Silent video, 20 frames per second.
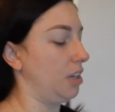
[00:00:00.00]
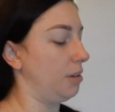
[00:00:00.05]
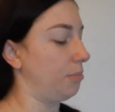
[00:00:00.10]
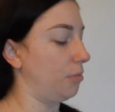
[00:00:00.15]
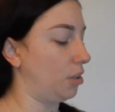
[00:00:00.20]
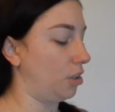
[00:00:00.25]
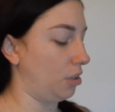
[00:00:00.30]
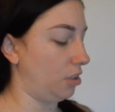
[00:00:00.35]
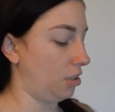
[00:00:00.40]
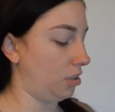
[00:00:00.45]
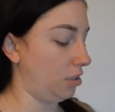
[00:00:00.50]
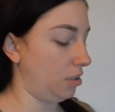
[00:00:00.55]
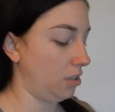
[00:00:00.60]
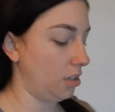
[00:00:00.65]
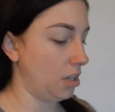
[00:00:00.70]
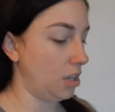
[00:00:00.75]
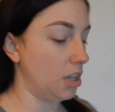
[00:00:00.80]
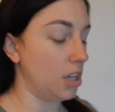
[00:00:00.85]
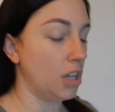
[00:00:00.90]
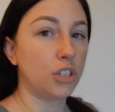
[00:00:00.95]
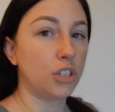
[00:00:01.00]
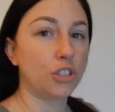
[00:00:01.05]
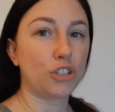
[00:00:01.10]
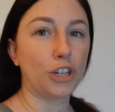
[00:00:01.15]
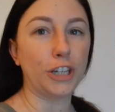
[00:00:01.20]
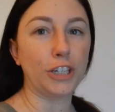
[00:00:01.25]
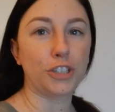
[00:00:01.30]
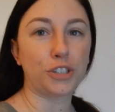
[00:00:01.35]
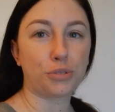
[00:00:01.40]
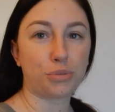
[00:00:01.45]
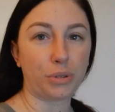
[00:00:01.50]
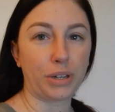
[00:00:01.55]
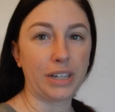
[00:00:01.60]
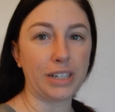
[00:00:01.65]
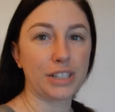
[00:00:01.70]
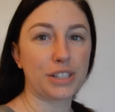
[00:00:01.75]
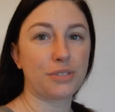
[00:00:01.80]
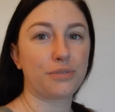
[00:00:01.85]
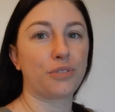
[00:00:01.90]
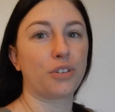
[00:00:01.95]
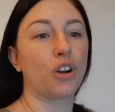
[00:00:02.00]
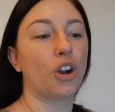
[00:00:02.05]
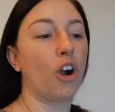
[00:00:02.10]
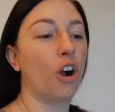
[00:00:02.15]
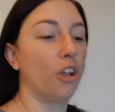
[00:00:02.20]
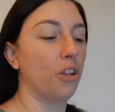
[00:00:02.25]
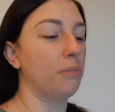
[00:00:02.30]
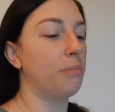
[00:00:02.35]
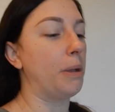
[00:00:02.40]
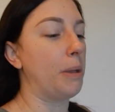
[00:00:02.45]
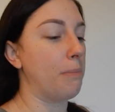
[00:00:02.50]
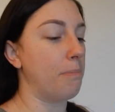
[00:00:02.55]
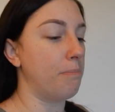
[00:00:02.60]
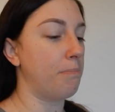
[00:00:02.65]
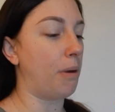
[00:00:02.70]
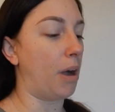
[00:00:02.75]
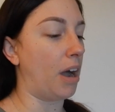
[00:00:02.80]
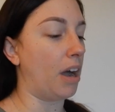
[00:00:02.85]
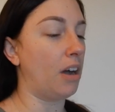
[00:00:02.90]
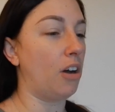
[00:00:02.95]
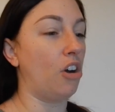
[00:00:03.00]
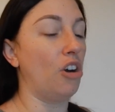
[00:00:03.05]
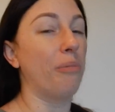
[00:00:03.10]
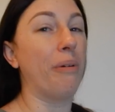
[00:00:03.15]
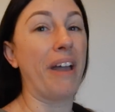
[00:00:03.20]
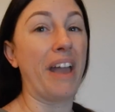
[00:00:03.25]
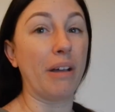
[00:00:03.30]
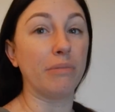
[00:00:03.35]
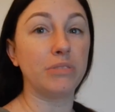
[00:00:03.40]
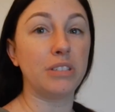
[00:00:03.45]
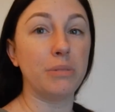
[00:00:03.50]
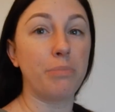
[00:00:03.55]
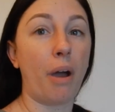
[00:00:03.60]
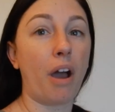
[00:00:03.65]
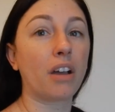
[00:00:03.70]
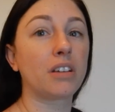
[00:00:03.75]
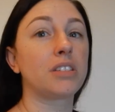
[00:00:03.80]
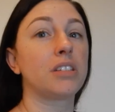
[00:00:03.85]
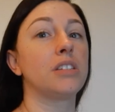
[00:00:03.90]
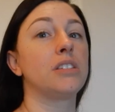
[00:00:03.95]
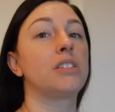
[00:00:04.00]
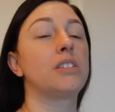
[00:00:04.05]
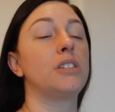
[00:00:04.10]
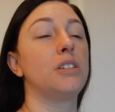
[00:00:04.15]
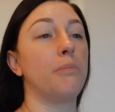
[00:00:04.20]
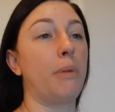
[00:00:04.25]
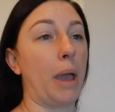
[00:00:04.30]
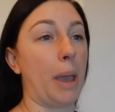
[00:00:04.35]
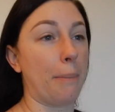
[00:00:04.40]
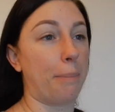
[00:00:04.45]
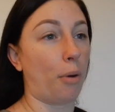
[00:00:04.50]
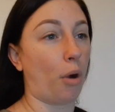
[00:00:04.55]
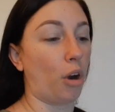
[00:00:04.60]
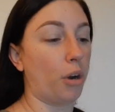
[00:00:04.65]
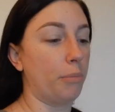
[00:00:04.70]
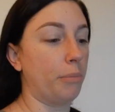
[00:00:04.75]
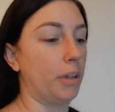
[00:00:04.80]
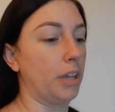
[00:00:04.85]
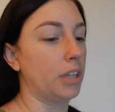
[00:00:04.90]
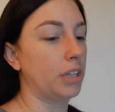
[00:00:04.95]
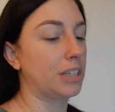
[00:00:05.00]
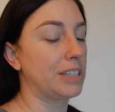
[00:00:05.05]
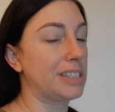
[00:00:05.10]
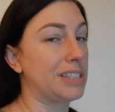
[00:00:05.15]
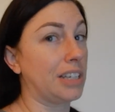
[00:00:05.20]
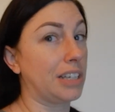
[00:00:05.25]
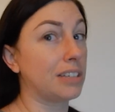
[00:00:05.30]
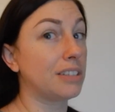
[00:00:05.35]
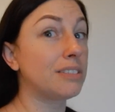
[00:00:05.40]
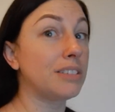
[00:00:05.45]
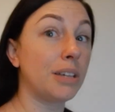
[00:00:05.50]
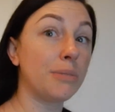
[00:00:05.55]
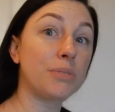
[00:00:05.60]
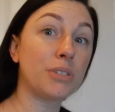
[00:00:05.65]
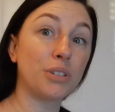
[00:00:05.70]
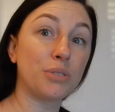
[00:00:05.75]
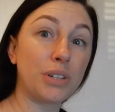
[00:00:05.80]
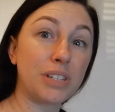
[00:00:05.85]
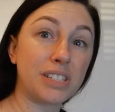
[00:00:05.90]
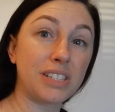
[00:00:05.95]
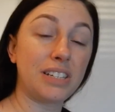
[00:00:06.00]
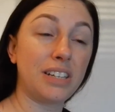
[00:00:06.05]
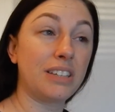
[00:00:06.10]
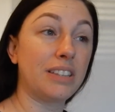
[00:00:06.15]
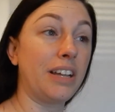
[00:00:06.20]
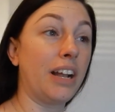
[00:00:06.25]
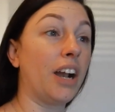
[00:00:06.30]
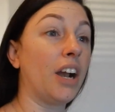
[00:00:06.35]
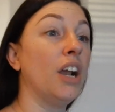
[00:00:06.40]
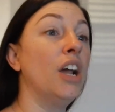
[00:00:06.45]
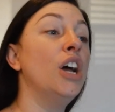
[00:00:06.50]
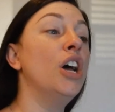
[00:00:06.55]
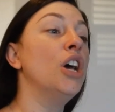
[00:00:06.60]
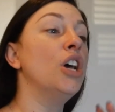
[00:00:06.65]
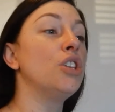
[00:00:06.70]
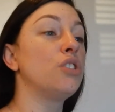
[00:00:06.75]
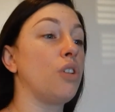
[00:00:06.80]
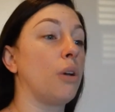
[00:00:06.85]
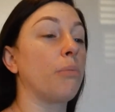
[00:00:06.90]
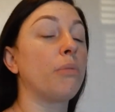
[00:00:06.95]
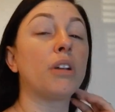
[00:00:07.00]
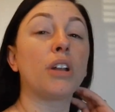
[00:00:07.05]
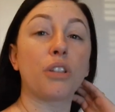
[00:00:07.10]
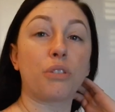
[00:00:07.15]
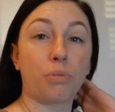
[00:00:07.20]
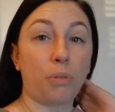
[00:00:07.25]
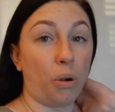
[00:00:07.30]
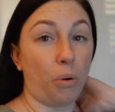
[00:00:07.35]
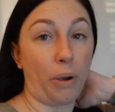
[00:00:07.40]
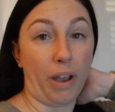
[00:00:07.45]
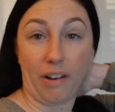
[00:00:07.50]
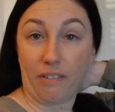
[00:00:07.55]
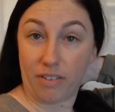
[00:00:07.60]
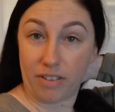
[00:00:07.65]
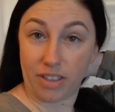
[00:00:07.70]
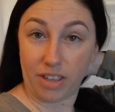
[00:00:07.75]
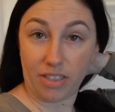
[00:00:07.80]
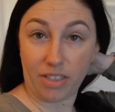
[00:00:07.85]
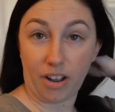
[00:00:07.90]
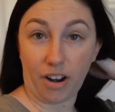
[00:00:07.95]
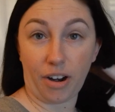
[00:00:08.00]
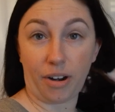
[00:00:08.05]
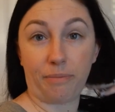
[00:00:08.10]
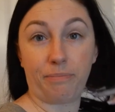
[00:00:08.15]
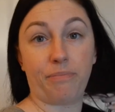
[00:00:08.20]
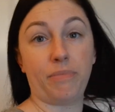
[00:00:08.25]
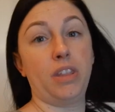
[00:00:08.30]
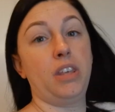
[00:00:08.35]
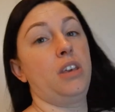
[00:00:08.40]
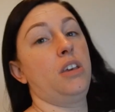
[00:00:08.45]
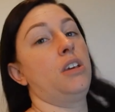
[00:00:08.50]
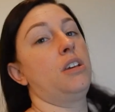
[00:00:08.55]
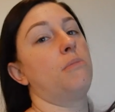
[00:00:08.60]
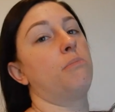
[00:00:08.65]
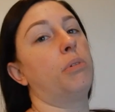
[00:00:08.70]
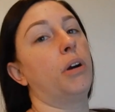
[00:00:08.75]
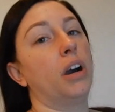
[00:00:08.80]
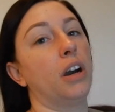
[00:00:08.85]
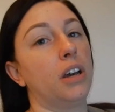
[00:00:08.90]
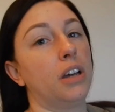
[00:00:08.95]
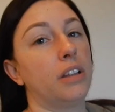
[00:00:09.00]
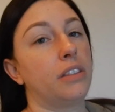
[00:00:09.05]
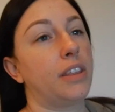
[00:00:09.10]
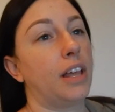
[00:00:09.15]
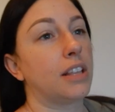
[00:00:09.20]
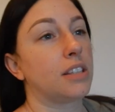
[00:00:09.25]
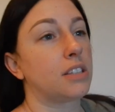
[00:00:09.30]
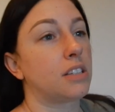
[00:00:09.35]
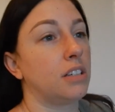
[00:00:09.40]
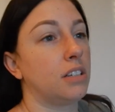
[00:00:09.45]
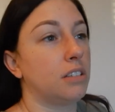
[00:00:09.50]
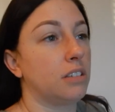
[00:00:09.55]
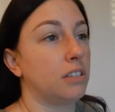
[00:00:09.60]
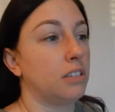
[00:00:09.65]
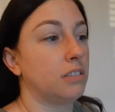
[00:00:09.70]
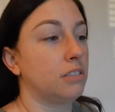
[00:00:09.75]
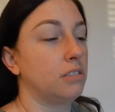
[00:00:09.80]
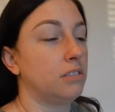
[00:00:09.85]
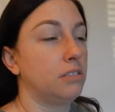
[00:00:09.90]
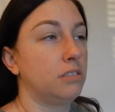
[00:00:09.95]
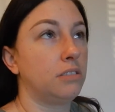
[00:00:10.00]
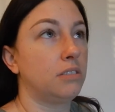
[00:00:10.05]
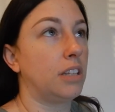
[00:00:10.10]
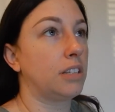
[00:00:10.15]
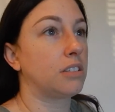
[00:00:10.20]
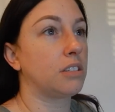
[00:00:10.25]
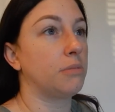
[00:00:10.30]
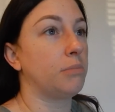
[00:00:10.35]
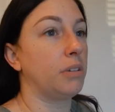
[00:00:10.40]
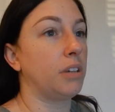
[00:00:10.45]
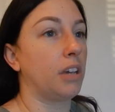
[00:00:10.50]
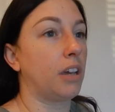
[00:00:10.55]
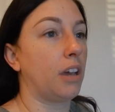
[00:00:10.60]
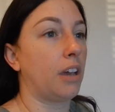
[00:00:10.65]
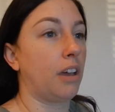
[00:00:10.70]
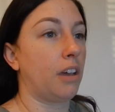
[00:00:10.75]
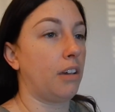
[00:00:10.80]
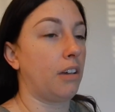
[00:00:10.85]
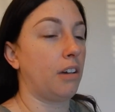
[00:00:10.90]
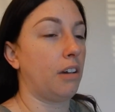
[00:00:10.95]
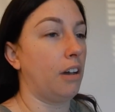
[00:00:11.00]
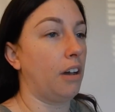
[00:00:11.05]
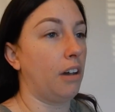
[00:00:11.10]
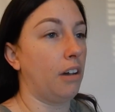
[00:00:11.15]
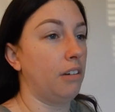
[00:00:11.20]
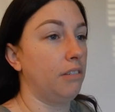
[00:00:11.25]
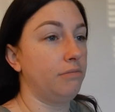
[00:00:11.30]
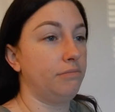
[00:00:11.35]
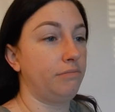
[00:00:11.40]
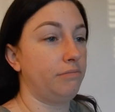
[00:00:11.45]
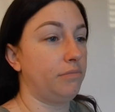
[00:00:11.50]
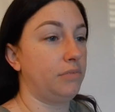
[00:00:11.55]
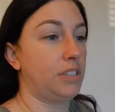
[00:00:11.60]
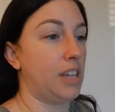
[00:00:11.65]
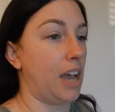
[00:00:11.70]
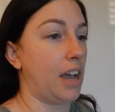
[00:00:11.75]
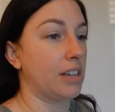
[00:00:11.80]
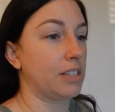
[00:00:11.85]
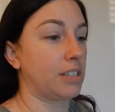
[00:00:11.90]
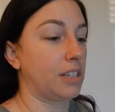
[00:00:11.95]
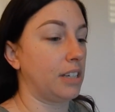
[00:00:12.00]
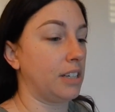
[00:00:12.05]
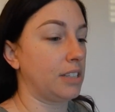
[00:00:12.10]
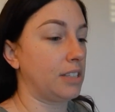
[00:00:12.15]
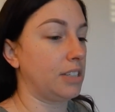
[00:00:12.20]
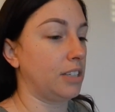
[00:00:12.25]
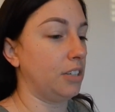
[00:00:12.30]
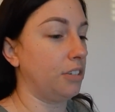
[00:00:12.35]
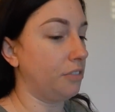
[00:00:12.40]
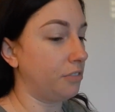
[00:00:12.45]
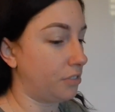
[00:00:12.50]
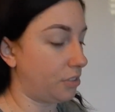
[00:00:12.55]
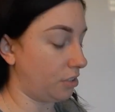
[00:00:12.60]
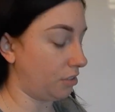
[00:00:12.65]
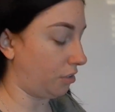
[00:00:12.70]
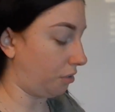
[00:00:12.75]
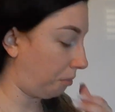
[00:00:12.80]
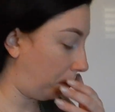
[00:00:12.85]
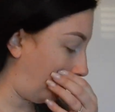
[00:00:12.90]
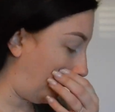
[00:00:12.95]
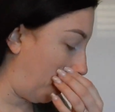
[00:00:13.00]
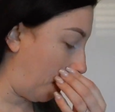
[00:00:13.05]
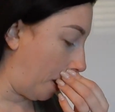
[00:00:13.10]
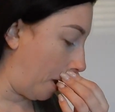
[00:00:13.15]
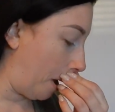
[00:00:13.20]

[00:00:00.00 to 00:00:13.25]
I'm gonna try and transfer all of my all my empty boxes to my apartment because technically I'm still resident there. So I'm gonna throw away everything there, but that's gonna that's gonna be a, a task in itself. So